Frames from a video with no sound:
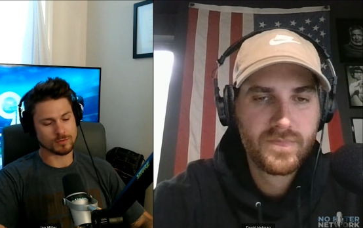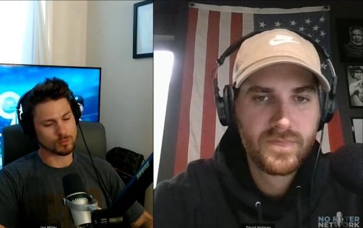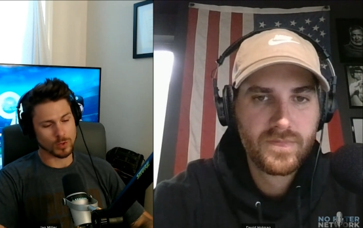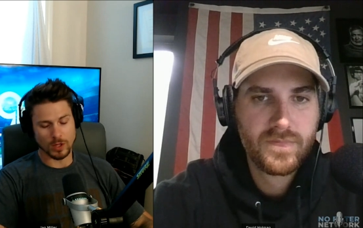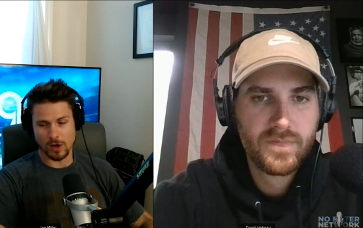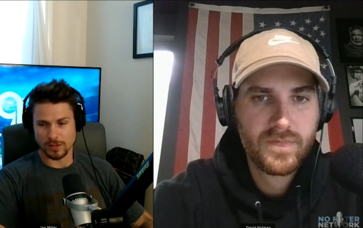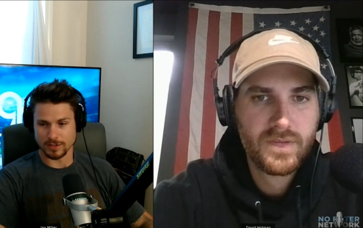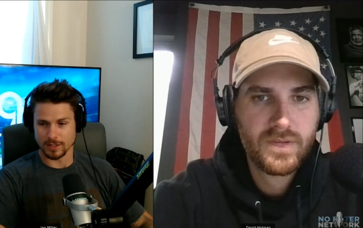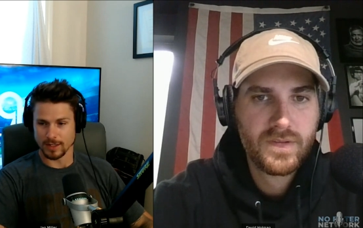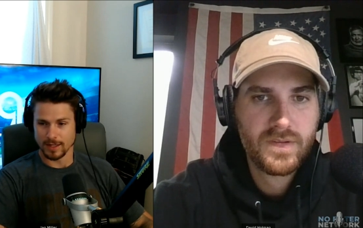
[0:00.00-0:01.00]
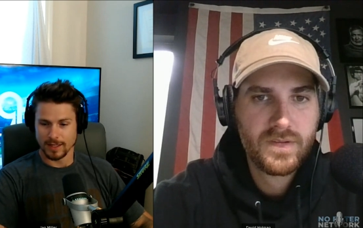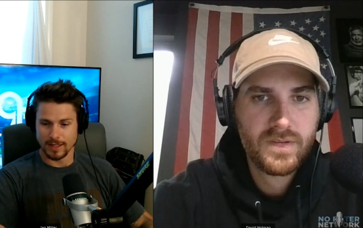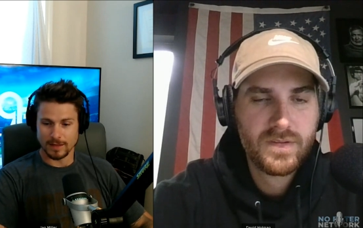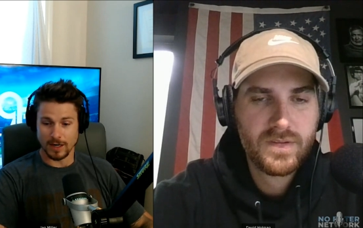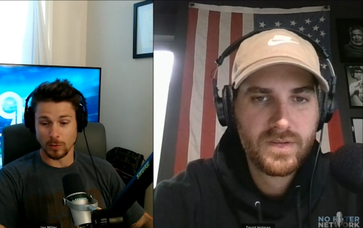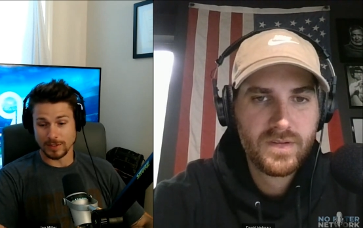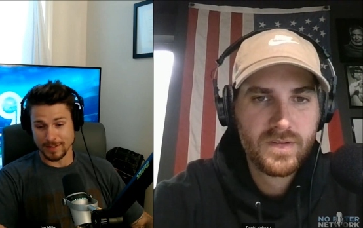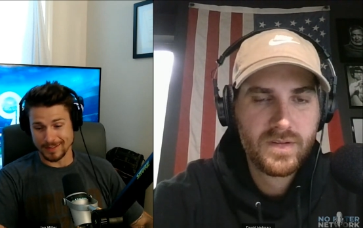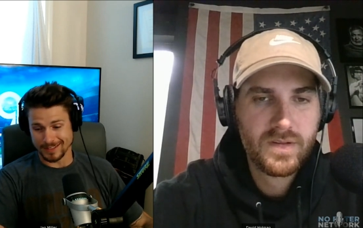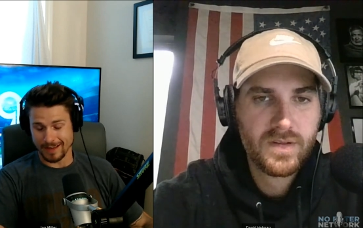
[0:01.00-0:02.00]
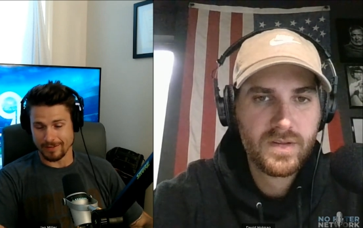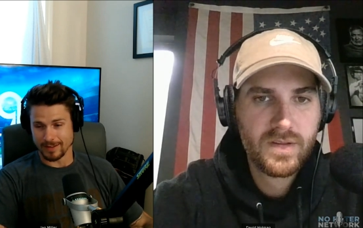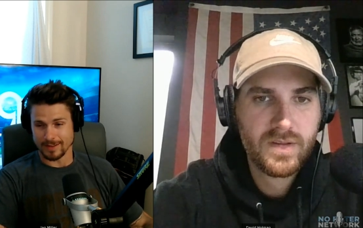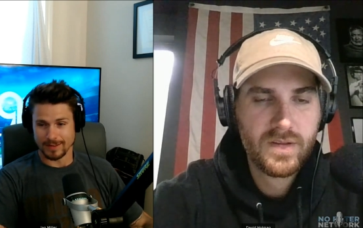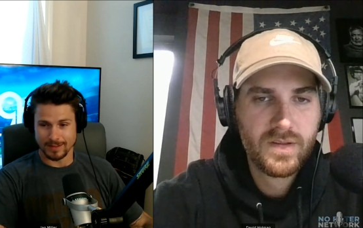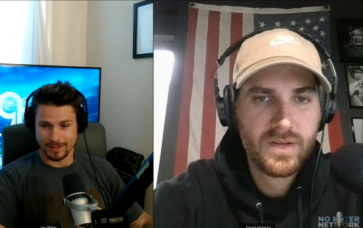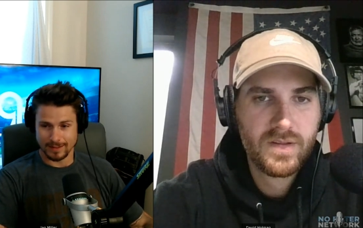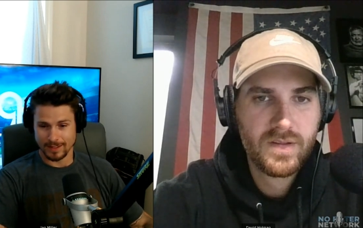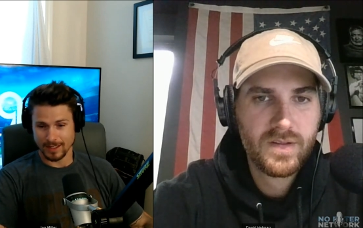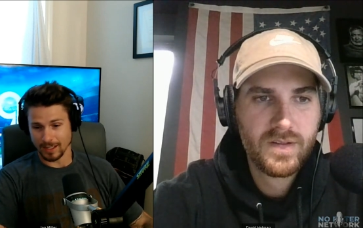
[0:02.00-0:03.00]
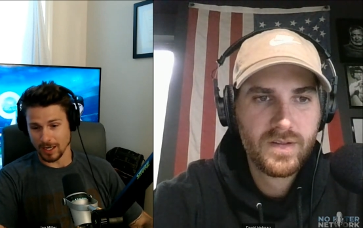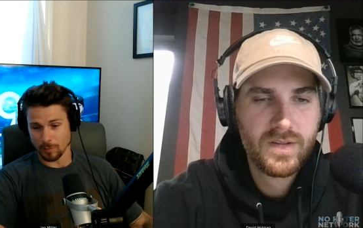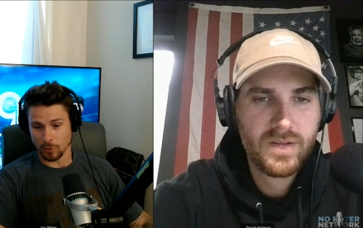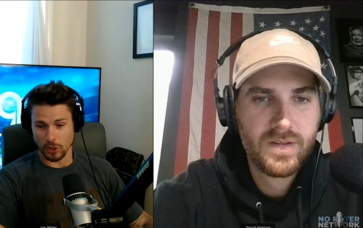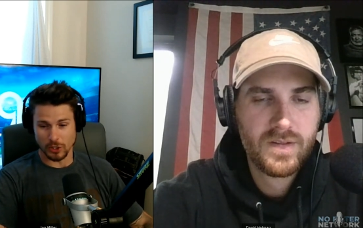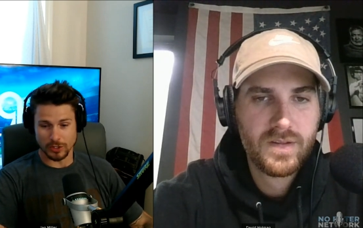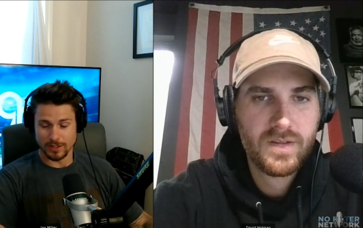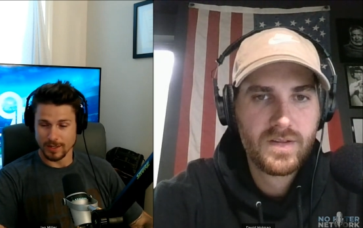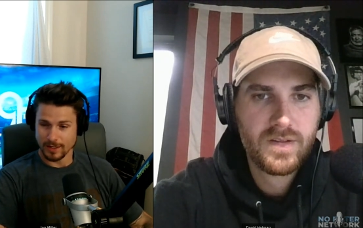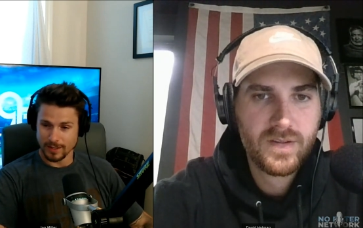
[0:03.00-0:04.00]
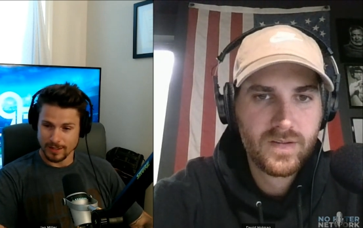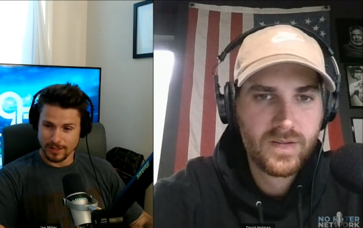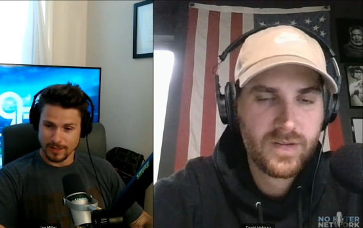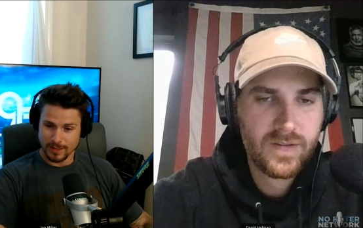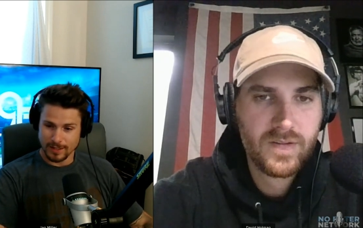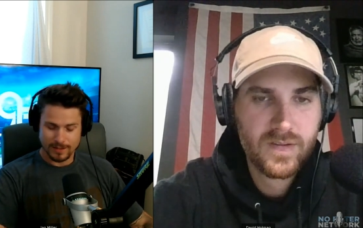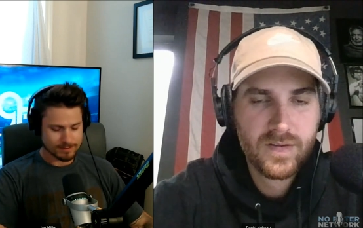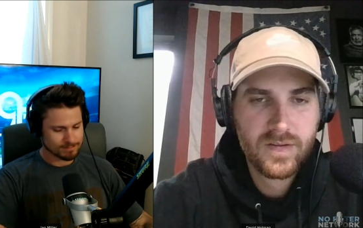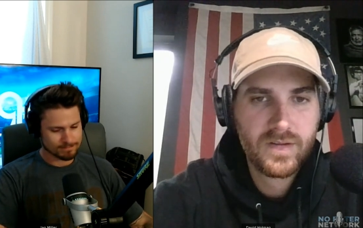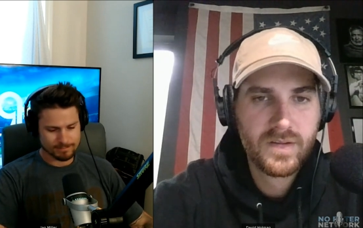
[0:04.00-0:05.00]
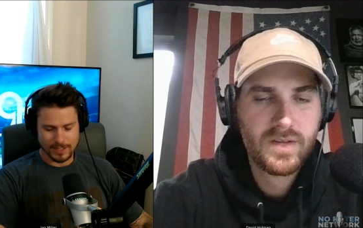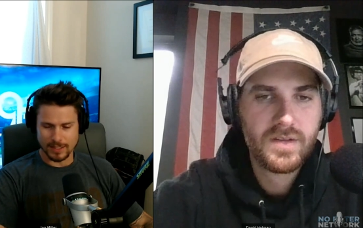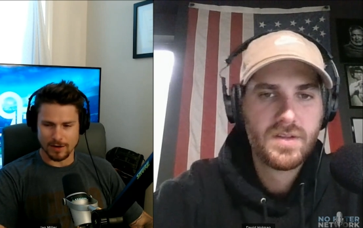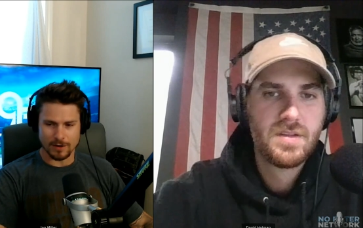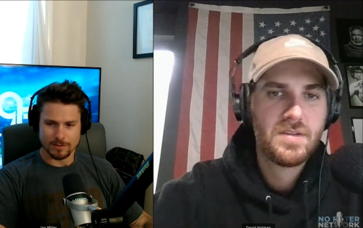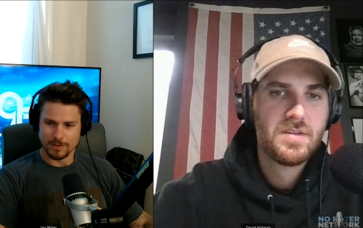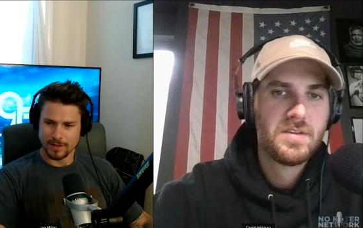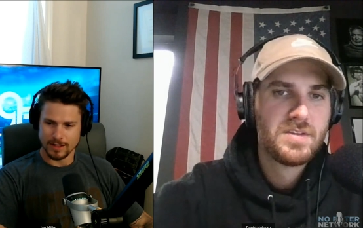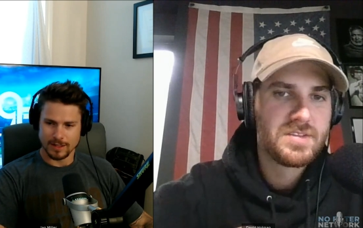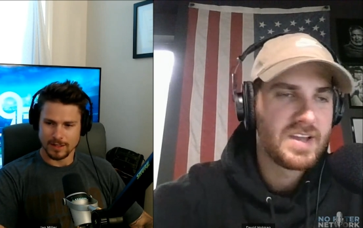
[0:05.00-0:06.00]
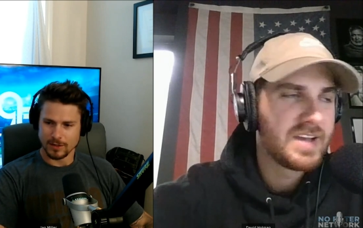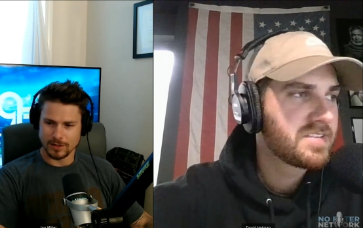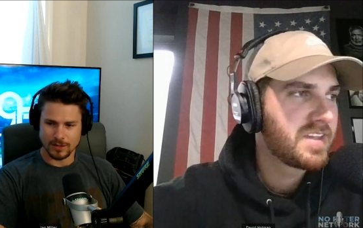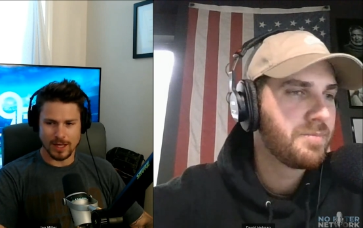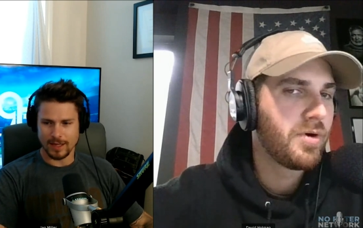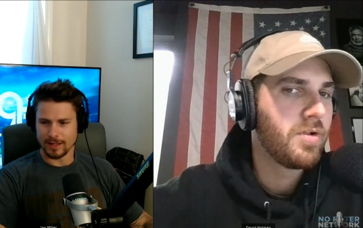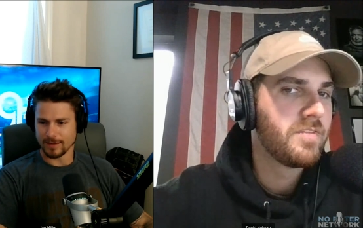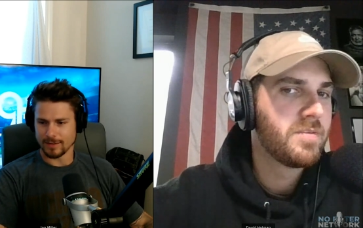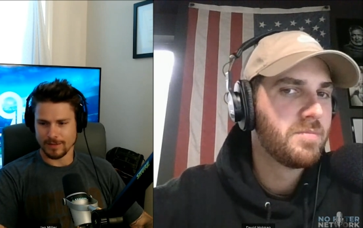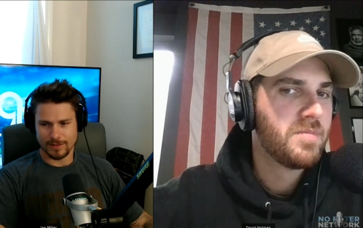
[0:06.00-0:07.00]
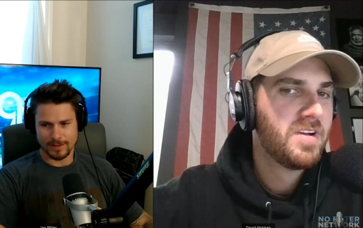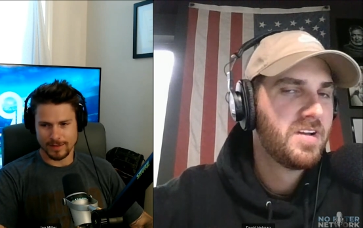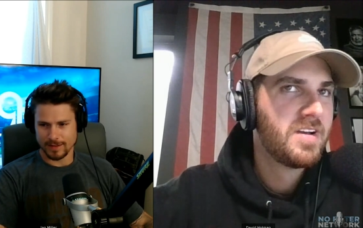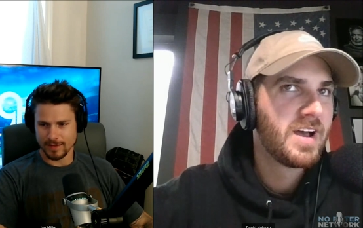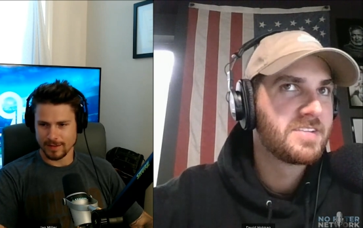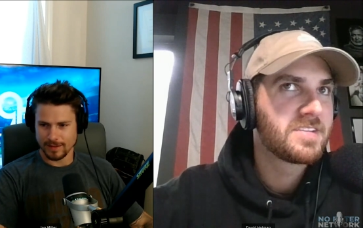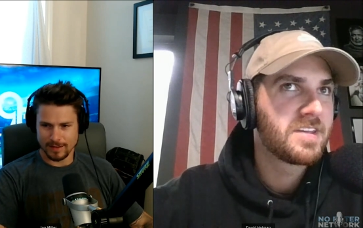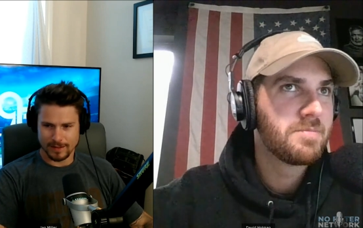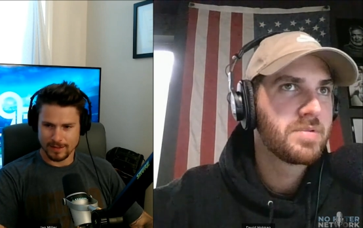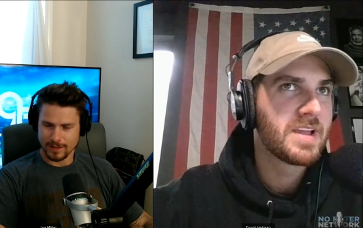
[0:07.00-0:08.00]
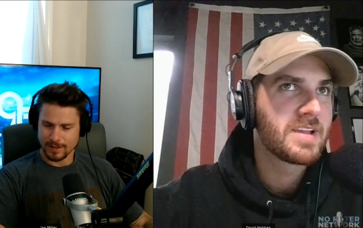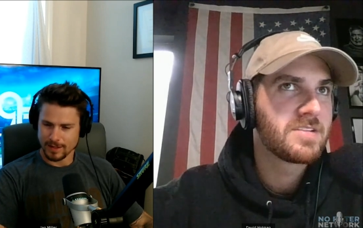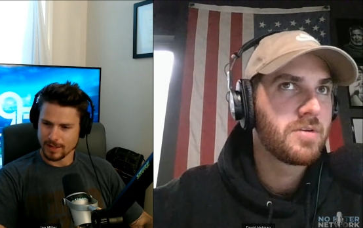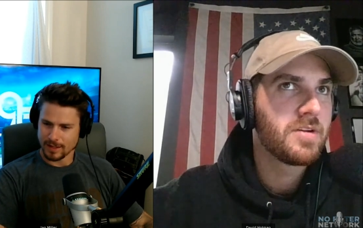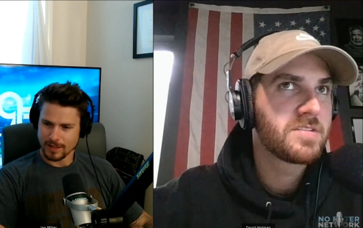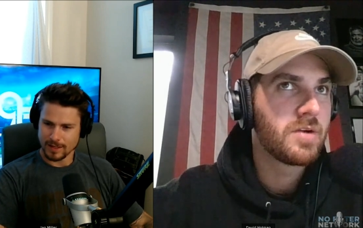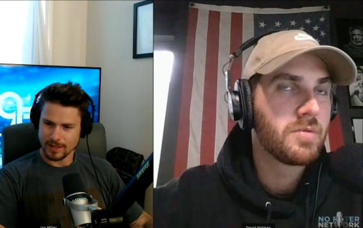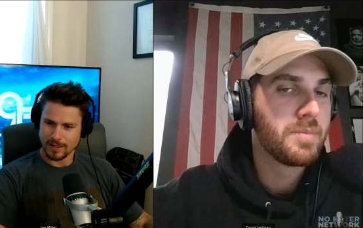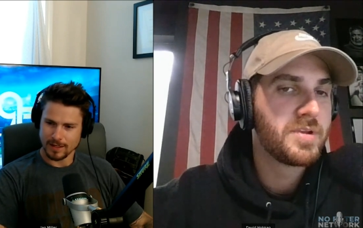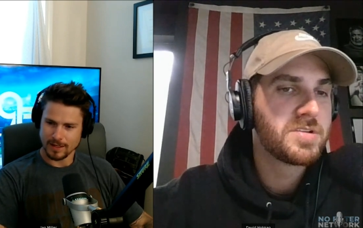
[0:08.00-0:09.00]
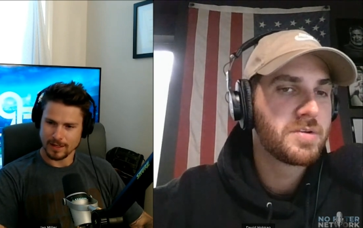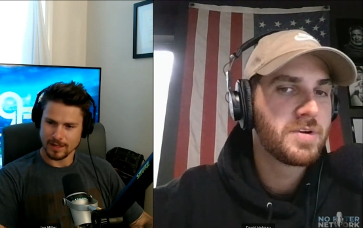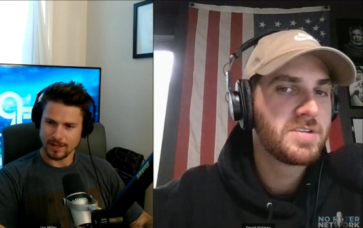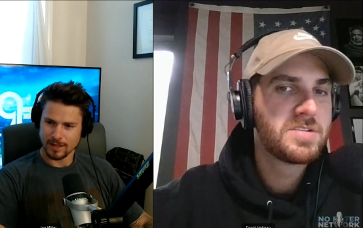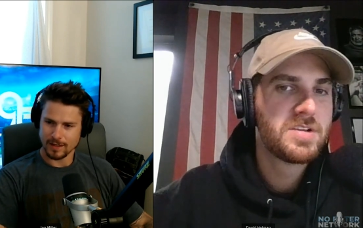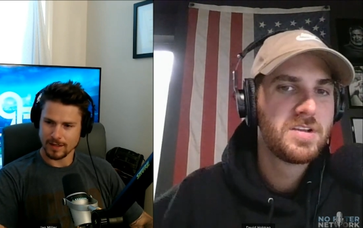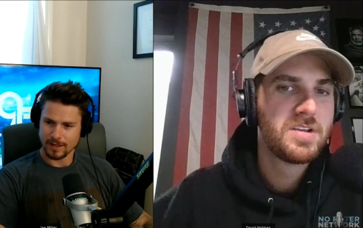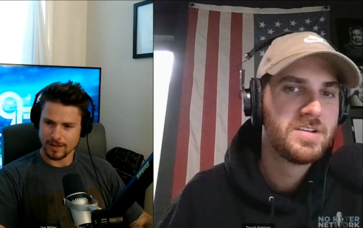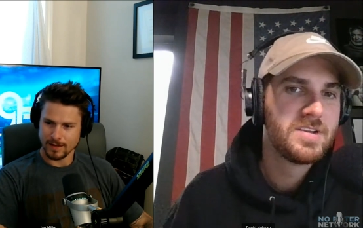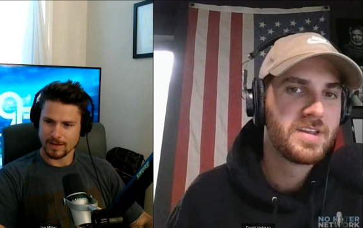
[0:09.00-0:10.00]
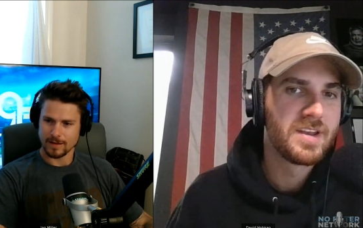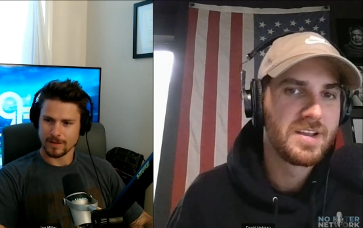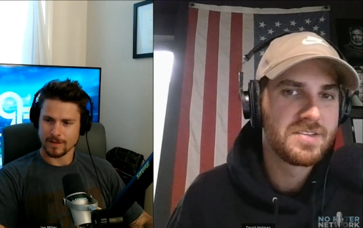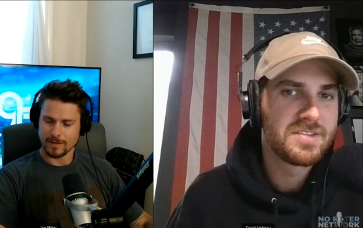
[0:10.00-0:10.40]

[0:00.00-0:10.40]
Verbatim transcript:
Speaker 1: we lost it. Then I went to the seven, hit a couple good. He go.
Speaker 2: See, I skip all of them. I skip like so. I'll start with a pitching wedge, and then I